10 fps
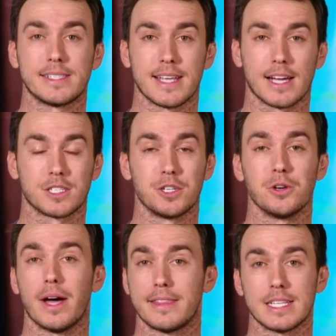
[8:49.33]
Sox
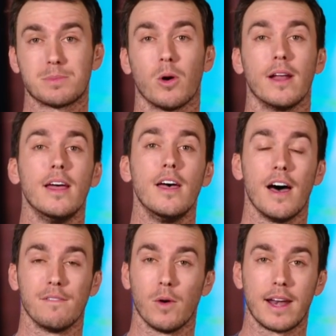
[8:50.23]
do at this point
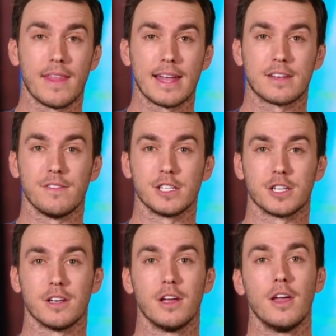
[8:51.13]
of winning that division.